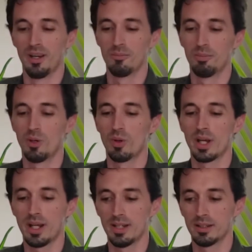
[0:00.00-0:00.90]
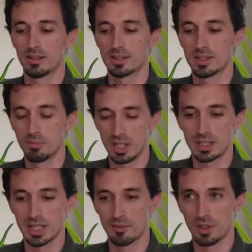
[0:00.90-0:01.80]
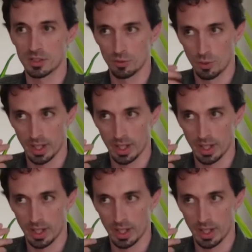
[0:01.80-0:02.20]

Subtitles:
But when I submitted to that festival,